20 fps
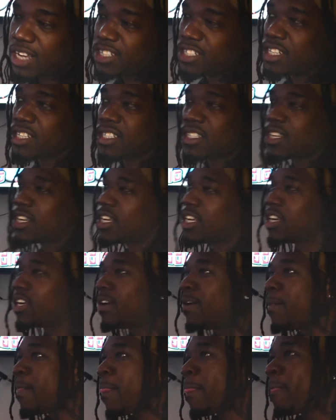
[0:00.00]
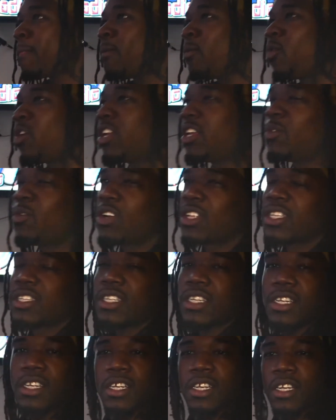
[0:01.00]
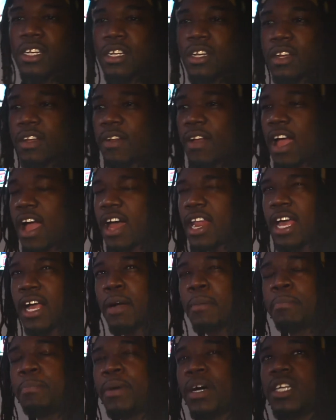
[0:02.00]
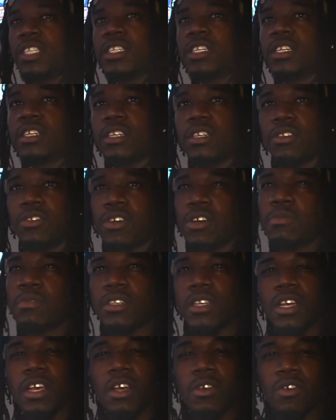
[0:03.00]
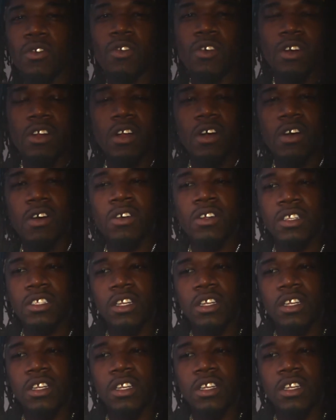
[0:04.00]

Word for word: I just really want to have like a budget, you know what I'm saying, going on.